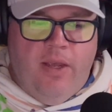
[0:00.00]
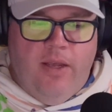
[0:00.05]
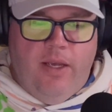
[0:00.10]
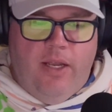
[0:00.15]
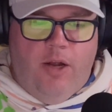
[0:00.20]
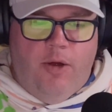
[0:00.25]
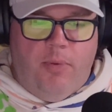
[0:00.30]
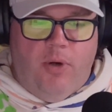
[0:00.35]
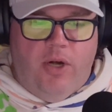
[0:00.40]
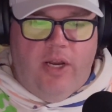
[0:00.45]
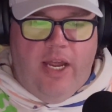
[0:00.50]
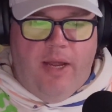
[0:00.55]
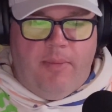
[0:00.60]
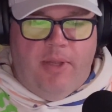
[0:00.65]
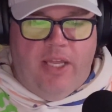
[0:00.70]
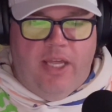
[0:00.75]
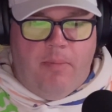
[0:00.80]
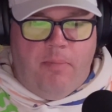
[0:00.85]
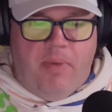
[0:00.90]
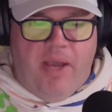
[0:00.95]
An Alberta
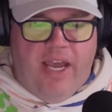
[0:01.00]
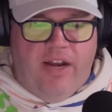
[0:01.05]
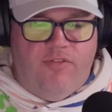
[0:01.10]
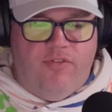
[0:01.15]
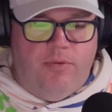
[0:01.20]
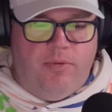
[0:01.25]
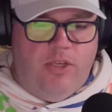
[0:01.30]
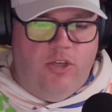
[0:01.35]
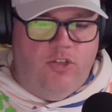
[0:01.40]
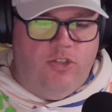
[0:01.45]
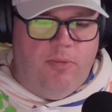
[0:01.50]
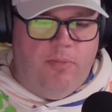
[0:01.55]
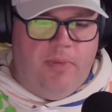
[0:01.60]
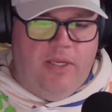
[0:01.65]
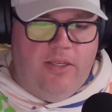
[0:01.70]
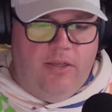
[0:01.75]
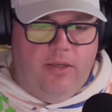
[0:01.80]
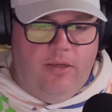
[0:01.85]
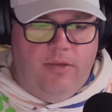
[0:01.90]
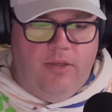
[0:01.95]
MLA banned from the
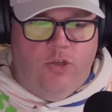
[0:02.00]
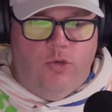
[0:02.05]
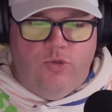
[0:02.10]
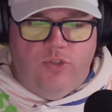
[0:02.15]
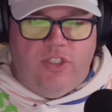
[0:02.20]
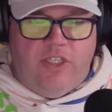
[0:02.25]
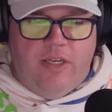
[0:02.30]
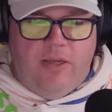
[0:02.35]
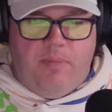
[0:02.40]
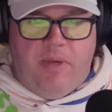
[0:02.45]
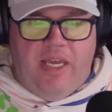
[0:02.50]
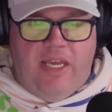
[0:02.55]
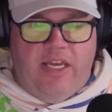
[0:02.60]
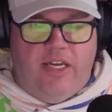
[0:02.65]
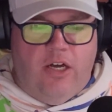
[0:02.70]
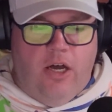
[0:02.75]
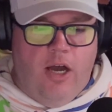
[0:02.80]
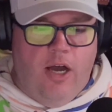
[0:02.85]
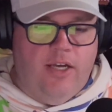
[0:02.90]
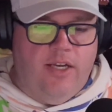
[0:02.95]
UCP
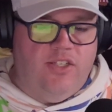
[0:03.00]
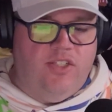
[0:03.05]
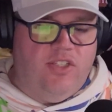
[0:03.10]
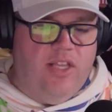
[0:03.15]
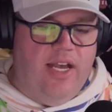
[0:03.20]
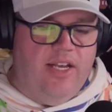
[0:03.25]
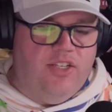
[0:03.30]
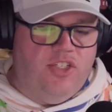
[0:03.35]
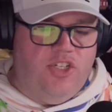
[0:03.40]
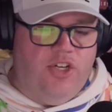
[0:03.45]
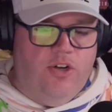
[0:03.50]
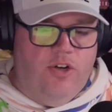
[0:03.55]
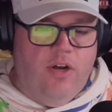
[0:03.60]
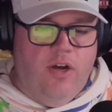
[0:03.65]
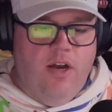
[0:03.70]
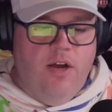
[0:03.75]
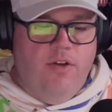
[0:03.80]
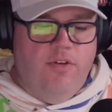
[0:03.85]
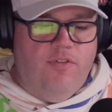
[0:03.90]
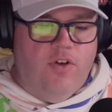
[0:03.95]
caucus last year
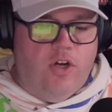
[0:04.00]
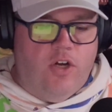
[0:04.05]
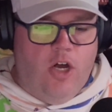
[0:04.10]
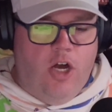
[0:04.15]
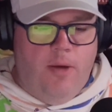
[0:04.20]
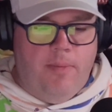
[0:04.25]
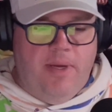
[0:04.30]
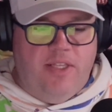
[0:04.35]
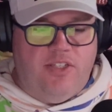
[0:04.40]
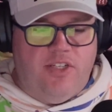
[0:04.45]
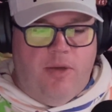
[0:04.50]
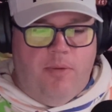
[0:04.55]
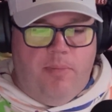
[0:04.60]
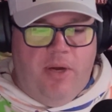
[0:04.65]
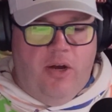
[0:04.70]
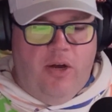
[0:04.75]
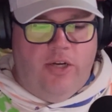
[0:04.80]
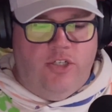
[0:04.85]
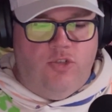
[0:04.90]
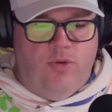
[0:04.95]
for comments
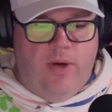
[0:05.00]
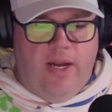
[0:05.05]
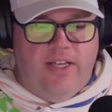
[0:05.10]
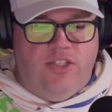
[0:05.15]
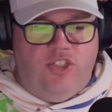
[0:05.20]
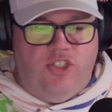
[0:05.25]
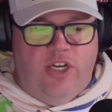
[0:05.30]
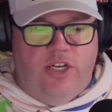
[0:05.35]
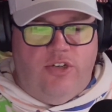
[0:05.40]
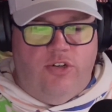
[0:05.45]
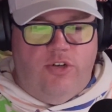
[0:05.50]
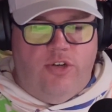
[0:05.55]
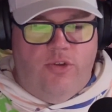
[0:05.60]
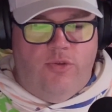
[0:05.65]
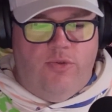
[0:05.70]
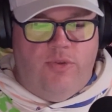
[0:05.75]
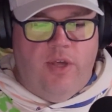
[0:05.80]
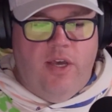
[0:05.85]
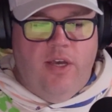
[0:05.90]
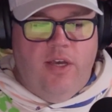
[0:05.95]
comparing transgender
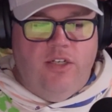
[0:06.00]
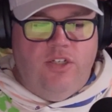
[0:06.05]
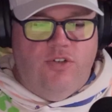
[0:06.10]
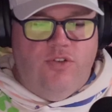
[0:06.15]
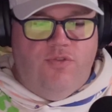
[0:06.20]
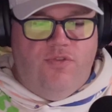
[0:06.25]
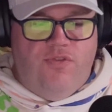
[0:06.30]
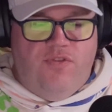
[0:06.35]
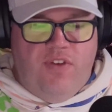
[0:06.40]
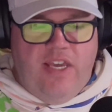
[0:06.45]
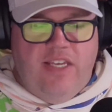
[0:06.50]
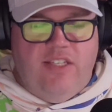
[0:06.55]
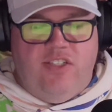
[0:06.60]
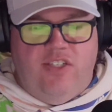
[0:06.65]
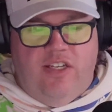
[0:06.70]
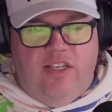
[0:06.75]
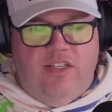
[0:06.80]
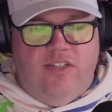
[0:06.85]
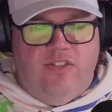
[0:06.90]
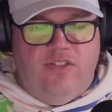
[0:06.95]
youth to
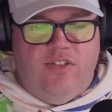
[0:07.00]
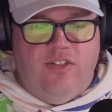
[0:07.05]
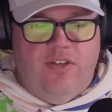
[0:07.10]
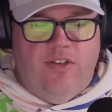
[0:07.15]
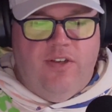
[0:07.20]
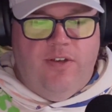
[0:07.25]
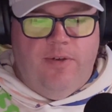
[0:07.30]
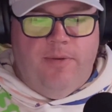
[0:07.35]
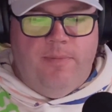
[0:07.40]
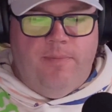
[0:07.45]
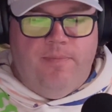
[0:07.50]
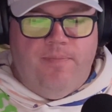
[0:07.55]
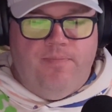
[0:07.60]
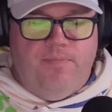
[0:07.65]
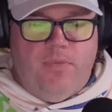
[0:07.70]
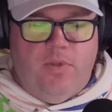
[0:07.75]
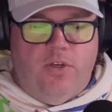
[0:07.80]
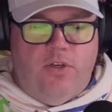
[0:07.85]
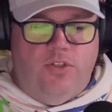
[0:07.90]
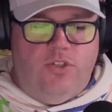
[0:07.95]
feces
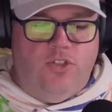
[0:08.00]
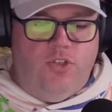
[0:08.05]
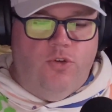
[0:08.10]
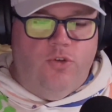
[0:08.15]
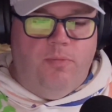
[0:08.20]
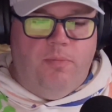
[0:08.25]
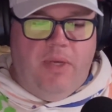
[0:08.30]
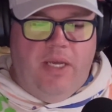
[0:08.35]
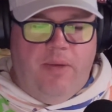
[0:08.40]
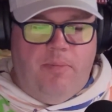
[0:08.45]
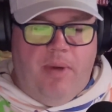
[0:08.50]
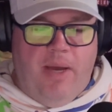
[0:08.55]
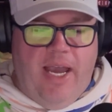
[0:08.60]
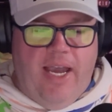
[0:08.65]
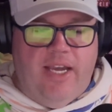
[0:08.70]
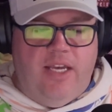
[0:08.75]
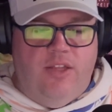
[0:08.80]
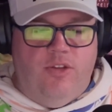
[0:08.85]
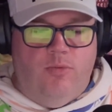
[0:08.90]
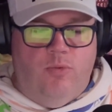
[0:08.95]
could soon be
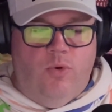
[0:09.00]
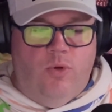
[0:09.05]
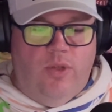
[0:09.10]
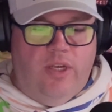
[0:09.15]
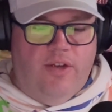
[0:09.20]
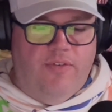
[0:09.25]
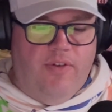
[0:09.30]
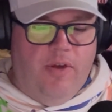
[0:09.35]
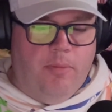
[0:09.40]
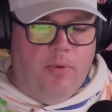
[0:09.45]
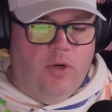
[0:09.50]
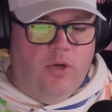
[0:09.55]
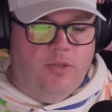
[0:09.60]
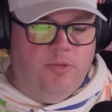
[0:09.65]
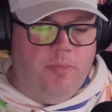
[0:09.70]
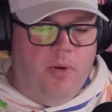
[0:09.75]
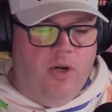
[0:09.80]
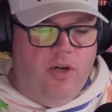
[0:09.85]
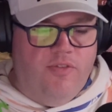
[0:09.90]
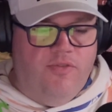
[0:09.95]
back in the ruling of Alberta's
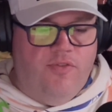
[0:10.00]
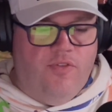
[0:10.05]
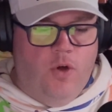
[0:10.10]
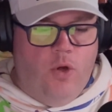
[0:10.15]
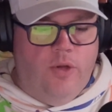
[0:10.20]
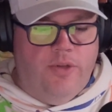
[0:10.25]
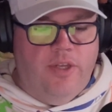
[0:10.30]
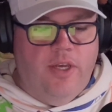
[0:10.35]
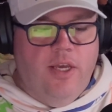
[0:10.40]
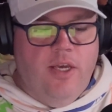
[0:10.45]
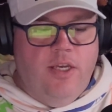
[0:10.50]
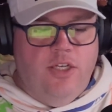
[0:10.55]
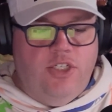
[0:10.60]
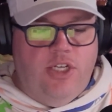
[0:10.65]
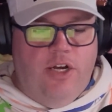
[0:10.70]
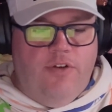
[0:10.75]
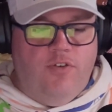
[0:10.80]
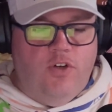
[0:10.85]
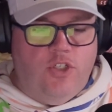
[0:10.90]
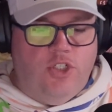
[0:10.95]
party fold.
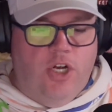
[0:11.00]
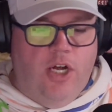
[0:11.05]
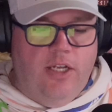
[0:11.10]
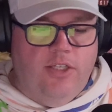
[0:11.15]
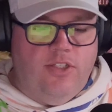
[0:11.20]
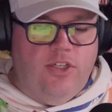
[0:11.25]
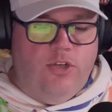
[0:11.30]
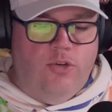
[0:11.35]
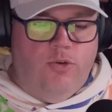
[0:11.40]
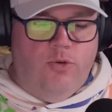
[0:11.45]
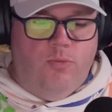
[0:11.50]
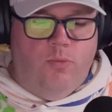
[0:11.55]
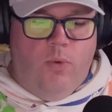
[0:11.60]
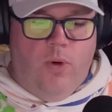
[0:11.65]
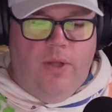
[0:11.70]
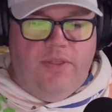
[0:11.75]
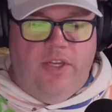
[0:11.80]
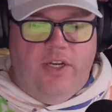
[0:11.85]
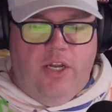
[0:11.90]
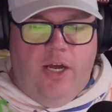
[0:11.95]
Jennifer Johnson, who'd
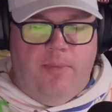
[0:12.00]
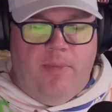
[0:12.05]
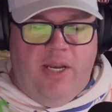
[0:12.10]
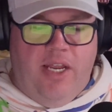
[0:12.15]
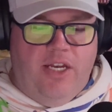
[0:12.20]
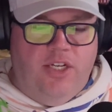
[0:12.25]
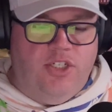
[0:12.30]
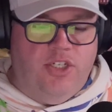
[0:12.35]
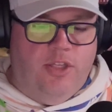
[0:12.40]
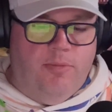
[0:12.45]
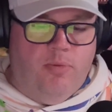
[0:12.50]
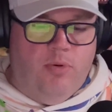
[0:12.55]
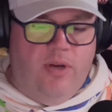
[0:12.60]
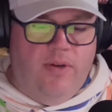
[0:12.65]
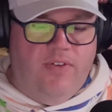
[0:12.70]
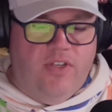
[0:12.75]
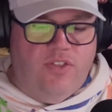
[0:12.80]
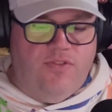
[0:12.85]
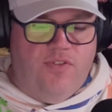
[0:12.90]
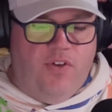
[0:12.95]
won the nomination the
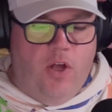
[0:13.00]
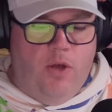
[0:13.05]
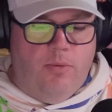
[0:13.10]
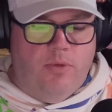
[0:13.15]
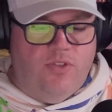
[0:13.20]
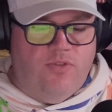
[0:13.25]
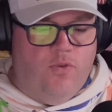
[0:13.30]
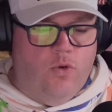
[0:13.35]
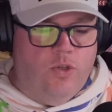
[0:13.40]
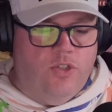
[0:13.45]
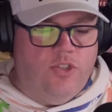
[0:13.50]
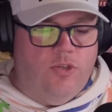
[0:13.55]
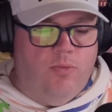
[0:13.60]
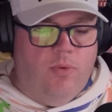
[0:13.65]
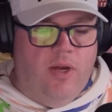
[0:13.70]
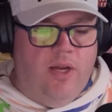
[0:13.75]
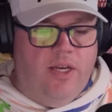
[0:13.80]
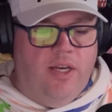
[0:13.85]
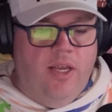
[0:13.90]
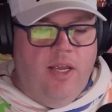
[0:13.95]
previous fall, was forced to
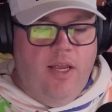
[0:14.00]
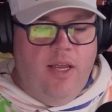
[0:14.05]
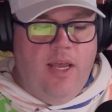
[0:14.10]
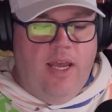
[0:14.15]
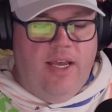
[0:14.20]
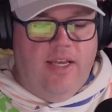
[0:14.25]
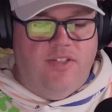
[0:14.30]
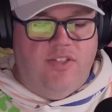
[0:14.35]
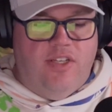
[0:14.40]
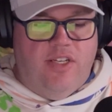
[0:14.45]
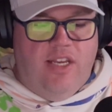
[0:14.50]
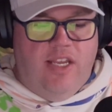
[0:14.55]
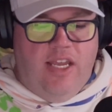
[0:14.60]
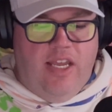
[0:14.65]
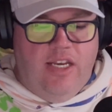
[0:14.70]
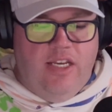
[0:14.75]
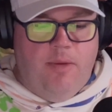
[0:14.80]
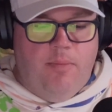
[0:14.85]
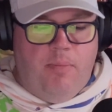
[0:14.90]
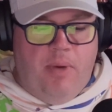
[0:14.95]
run as an
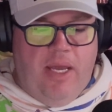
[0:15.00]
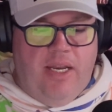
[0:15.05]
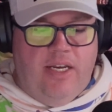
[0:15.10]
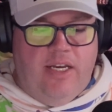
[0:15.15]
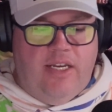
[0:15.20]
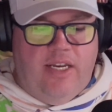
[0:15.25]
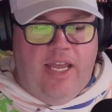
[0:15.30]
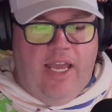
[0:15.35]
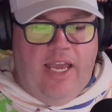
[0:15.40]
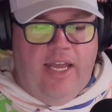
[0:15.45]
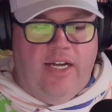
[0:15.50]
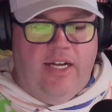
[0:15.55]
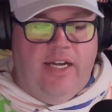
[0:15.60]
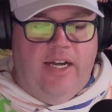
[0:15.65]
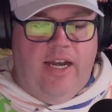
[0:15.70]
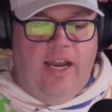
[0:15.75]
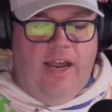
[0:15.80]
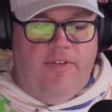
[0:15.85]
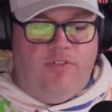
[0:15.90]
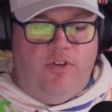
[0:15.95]
independent
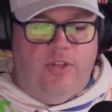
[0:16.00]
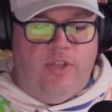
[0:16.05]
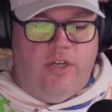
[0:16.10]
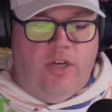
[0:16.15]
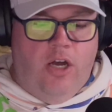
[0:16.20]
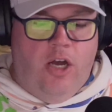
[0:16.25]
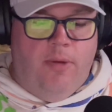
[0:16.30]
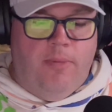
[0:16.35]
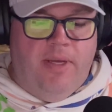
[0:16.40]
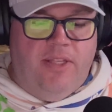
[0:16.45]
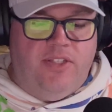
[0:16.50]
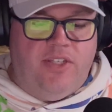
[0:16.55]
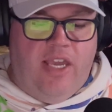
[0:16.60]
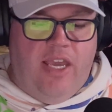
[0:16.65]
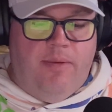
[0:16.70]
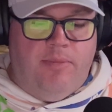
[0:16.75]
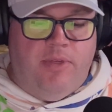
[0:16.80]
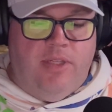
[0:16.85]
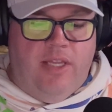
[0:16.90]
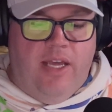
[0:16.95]
candidate after the comments
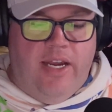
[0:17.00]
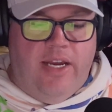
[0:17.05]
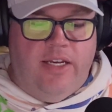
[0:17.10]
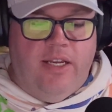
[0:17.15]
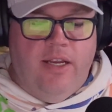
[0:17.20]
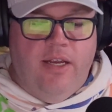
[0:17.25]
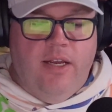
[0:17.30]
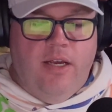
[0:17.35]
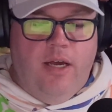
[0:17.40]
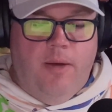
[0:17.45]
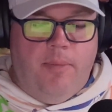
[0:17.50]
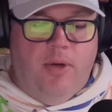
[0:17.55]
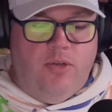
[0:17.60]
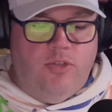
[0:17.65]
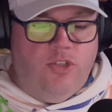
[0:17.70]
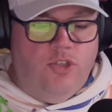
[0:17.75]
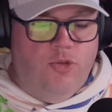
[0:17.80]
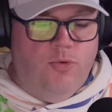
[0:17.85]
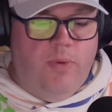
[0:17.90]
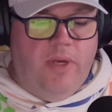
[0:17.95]
came to light about
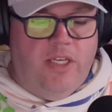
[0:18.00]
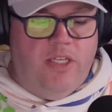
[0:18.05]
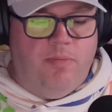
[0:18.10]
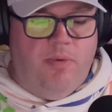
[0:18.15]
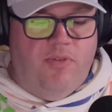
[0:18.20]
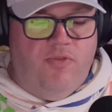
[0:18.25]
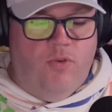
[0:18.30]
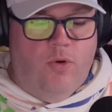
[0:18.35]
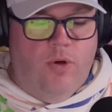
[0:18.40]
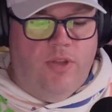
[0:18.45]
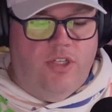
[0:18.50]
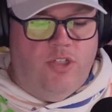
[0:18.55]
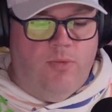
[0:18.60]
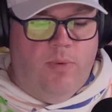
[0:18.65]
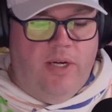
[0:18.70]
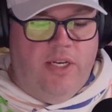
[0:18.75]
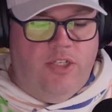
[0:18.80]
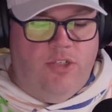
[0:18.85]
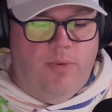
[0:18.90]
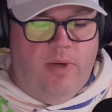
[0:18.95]
2 weeks before the
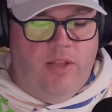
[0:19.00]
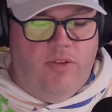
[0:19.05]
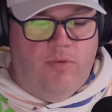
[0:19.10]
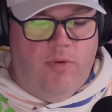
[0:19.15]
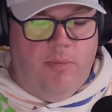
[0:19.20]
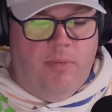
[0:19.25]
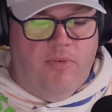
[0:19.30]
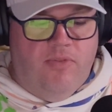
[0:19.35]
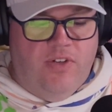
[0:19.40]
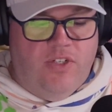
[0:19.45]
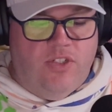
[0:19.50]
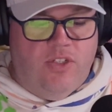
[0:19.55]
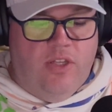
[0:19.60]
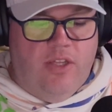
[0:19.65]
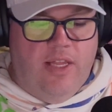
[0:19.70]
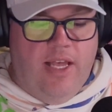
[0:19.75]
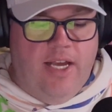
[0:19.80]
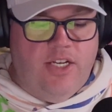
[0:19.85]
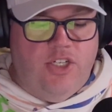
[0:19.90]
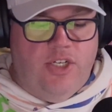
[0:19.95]
2023 provincial
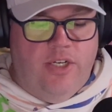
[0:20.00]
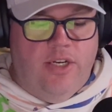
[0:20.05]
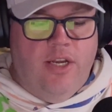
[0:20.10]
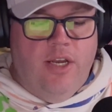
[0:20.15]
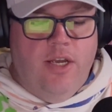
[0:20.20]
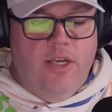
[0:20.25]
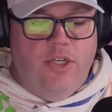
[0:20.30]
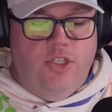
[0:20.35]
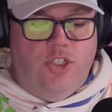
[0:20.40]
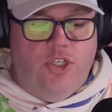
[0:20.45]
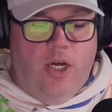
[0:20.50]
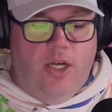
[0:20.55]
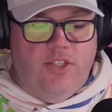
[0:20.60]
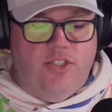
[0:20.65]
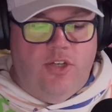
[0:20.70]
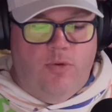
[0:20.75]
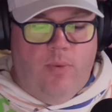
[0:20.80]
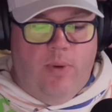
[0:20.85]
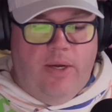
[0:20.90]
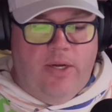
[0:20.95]
election.
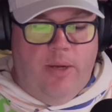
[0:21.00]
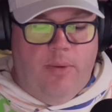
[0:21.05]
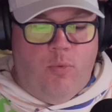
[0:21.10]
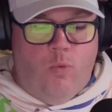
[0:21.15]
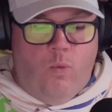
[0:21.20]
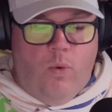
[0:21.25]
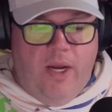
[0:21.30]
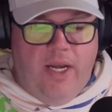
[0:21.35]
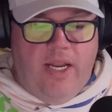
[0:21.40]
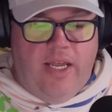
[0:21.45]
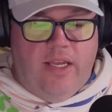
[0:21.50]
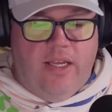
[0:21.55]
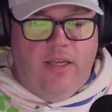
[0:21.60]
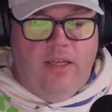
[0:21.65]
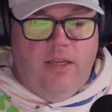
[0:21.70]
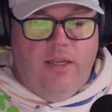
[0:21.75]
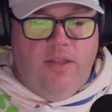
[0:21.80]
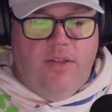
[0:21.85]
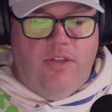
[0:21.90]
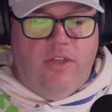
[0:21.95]
Johnson wound up winning
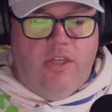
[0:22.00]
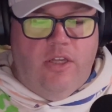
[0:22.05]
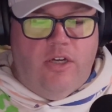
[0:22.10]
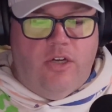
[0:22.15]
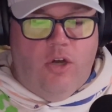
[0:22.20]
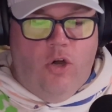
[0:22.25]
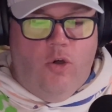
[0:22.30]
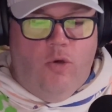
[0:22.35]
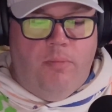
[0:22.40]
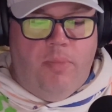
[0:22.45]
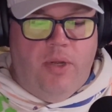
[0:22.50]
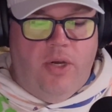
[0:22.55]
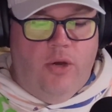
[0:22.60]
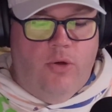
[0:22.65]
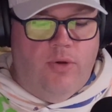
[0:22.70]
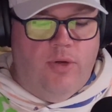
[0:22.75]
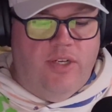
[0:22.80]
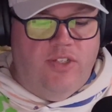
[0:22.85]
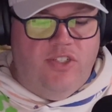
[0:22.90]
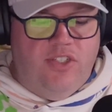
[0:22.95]
the
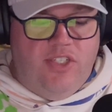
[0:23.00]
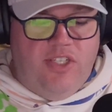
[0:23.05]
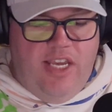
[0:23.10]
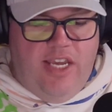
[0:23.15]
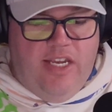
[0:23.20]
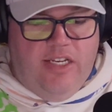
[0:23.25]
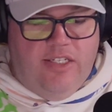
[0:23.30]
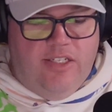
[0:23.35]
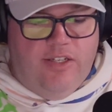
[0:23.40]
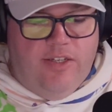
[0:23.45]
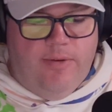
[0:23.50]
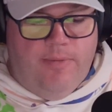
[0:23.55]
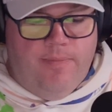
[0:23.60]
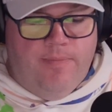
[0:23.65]
Lacombe-Pinoca seat.